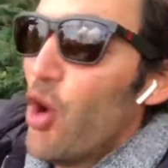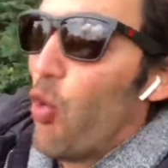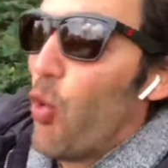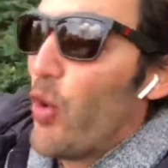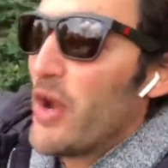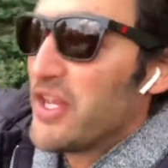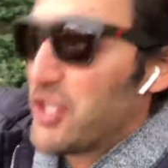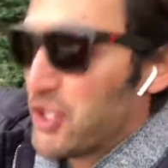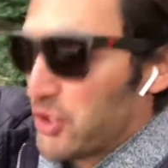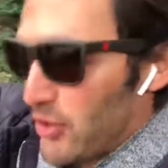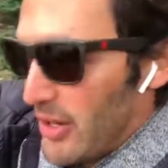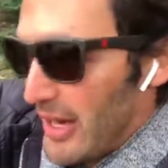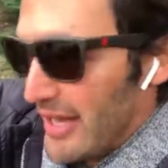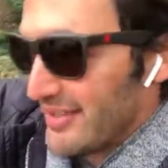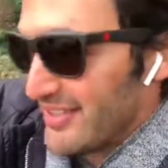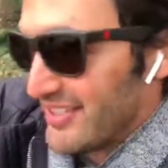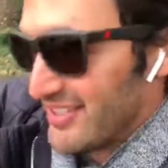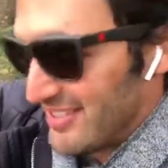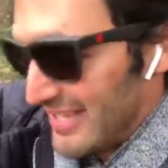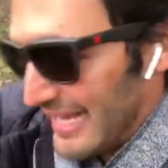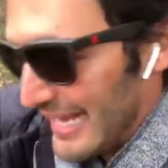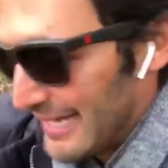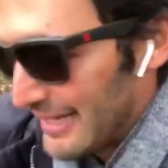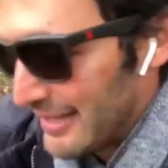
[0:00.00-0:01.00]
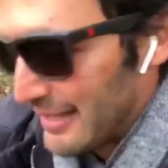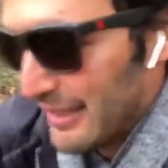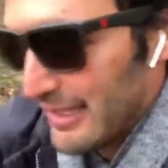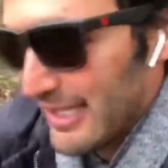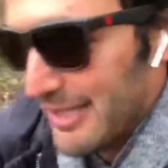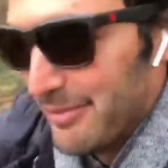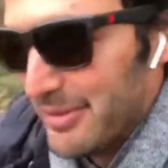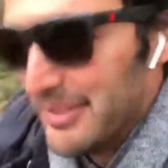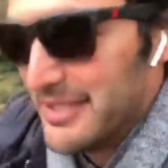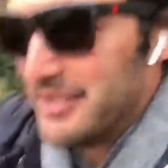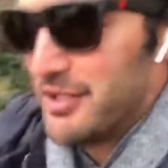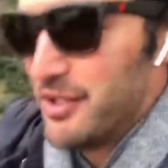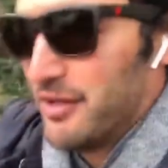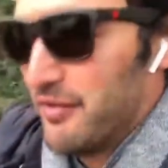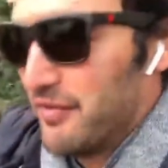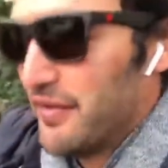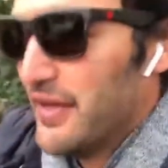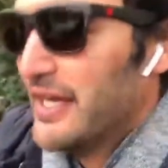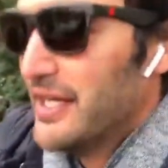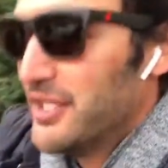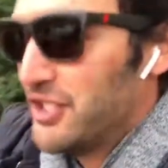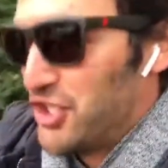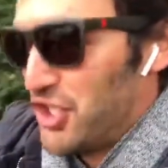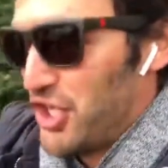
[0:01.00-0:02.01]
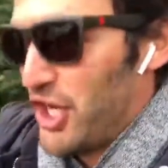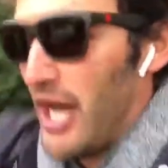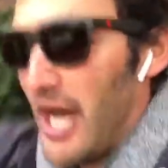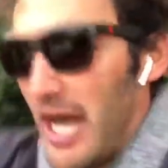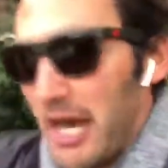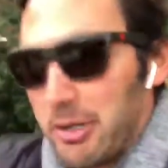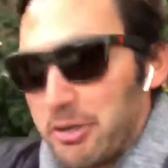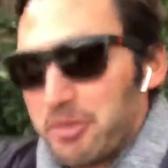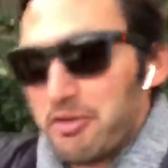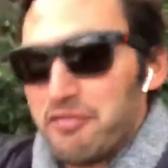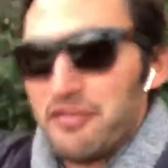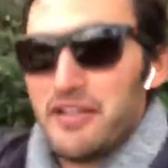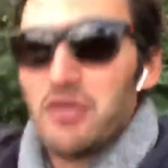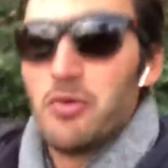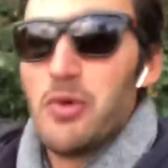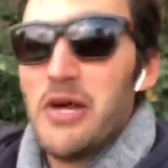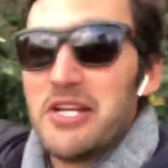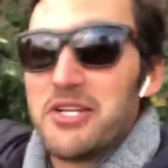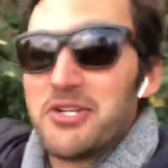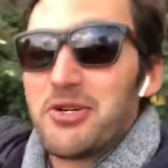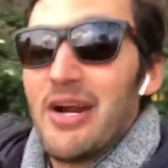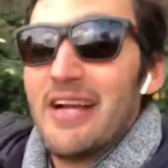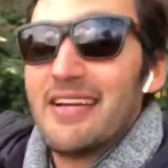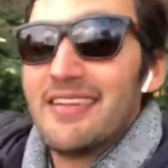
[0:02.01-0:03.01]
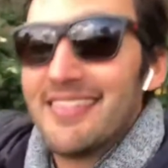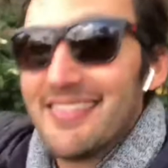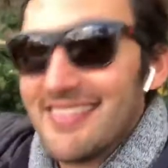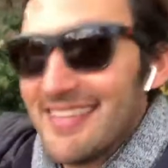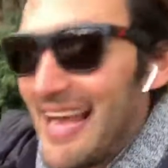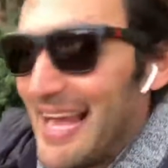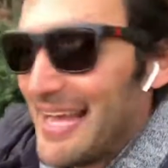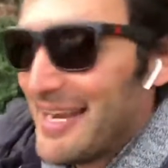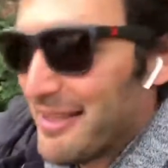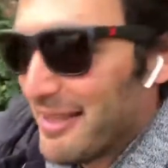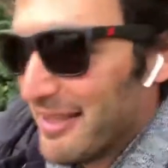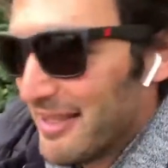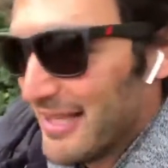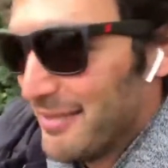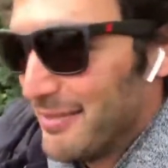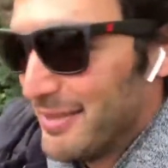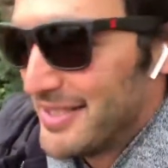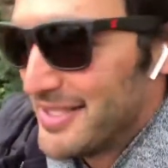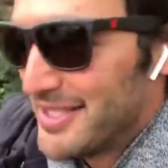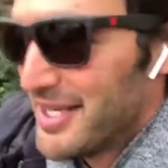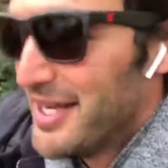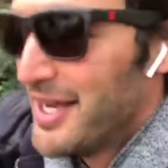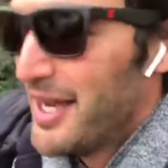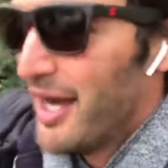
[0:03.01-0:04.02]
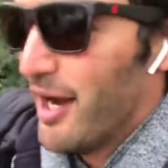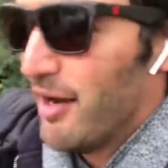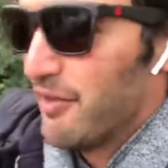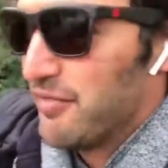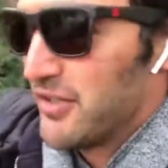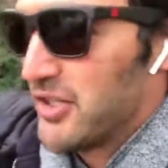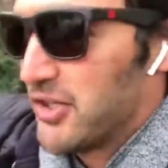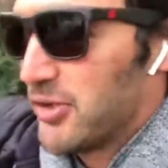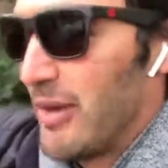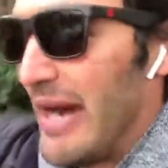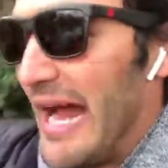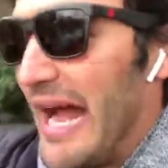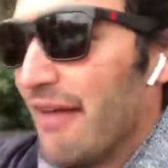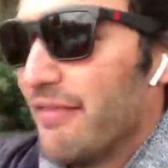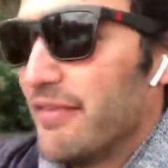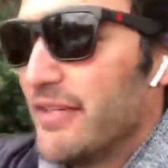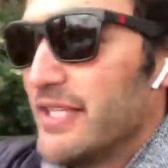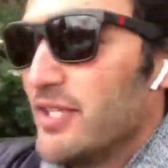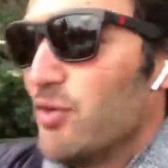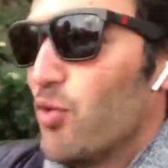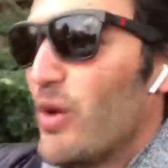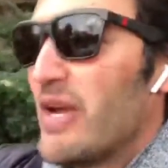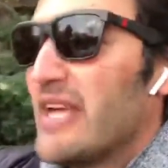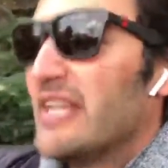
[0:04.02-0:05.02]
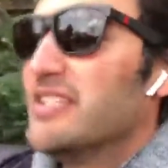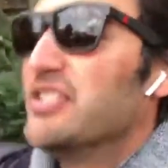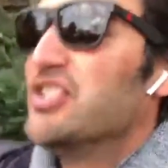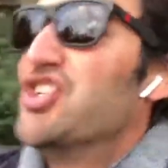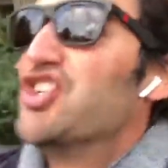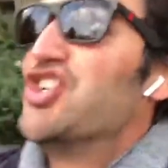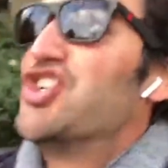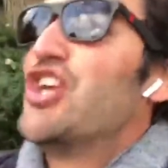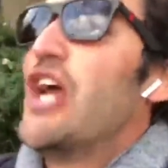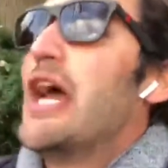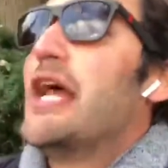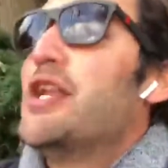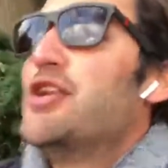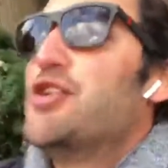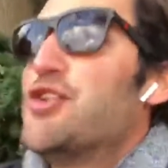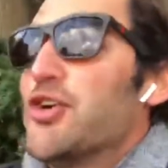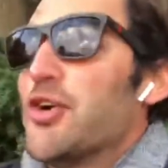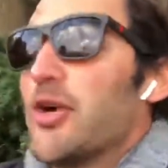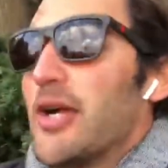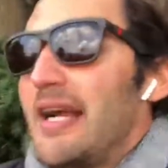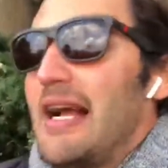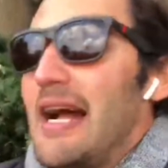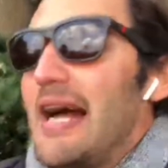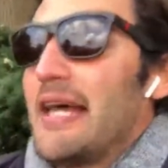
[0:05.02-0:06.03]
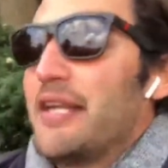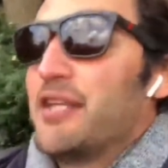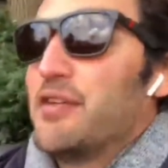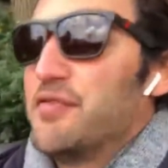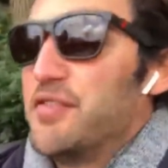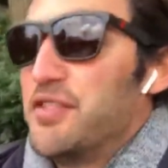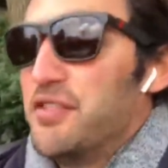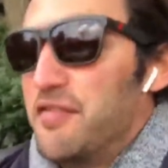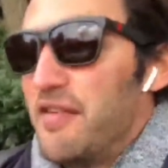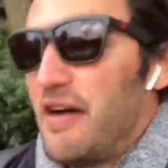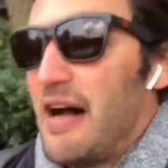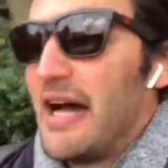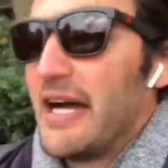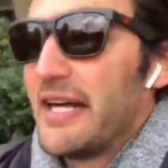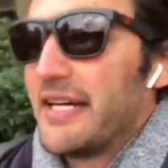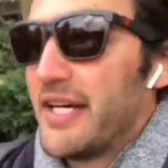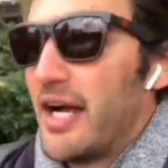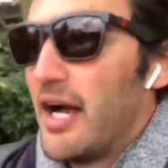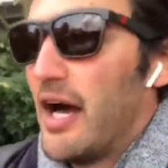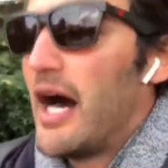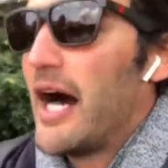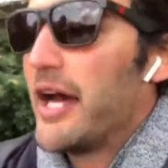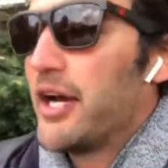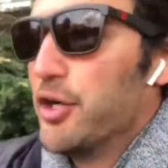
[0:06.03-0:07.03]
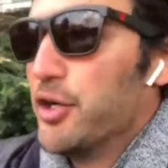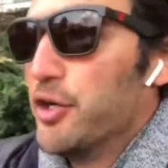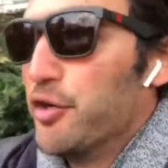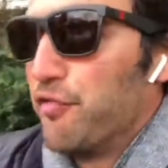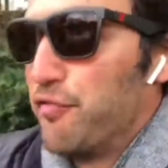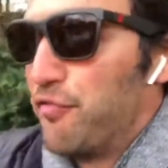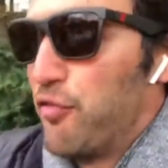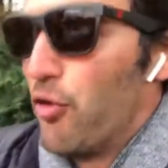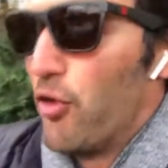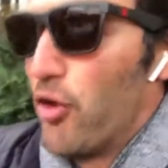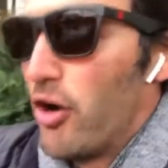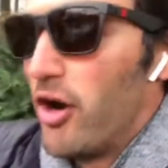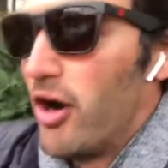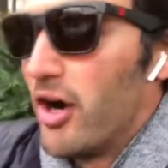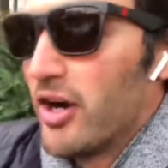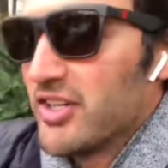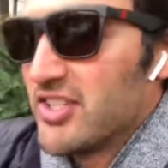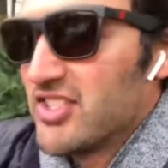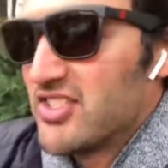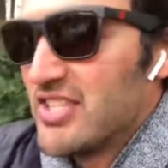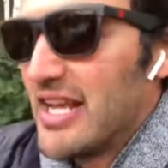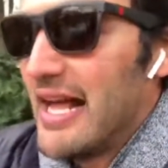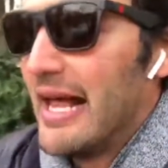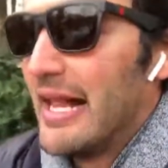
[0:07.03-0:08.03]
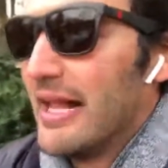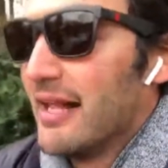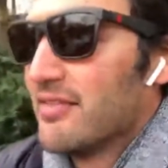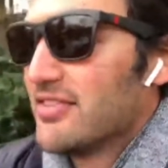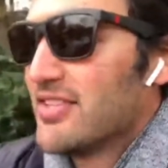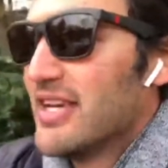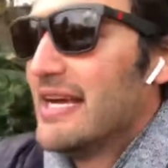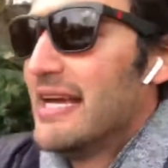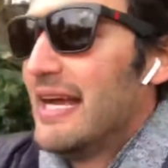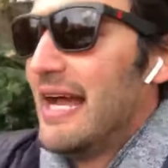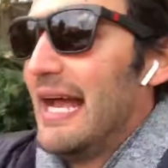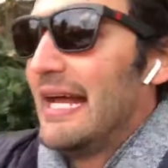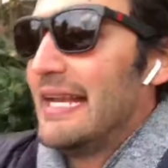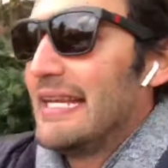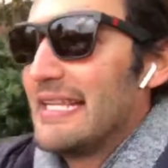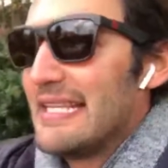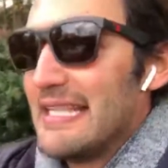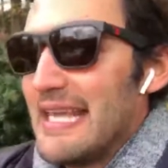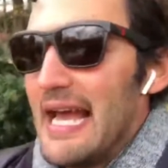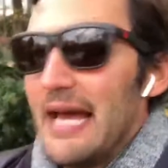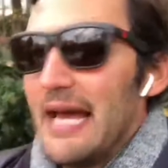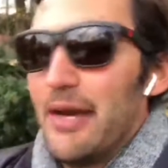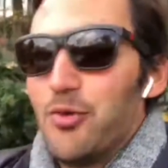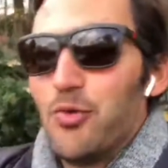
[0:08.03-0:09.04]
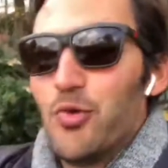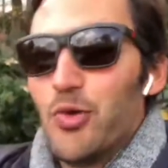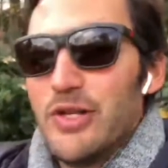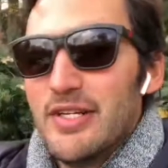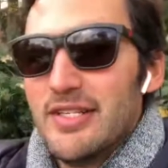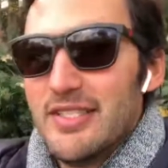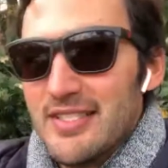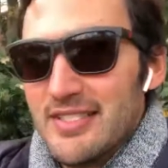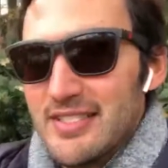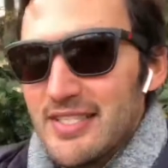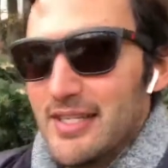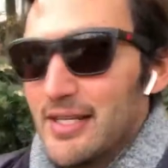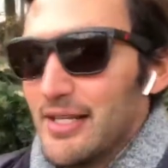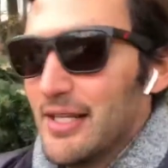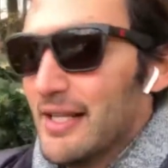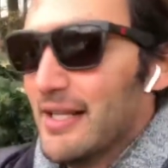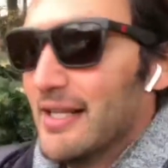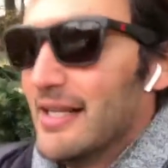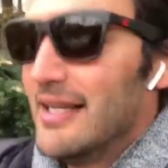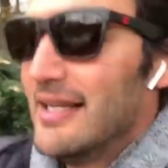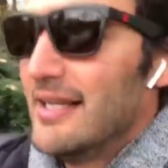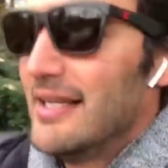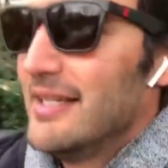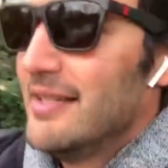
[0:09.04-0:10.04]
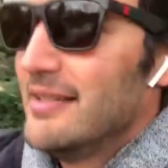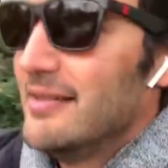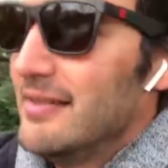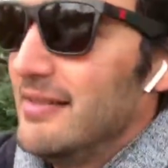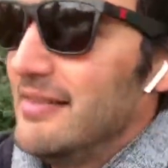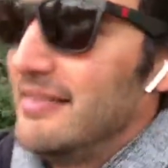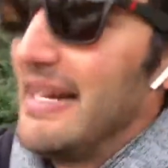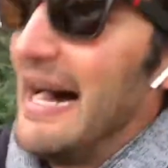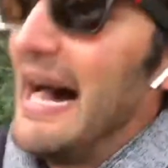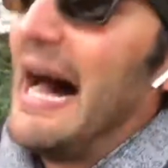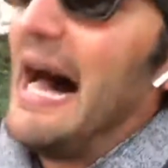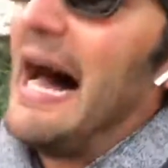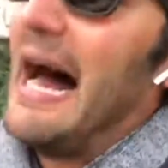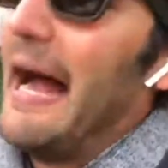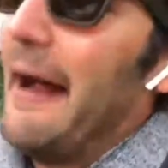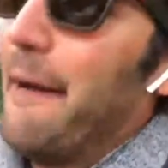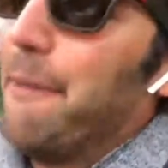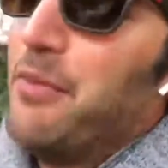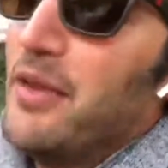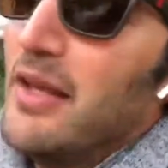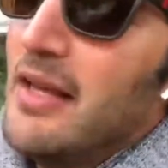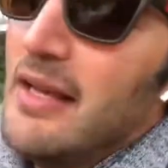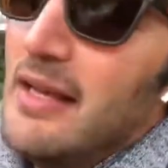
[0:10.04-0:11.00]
We transcend the limits of geography. We transcend the limits of gravity. We engender a kind of divine godhood for ourselves, and yet we still die.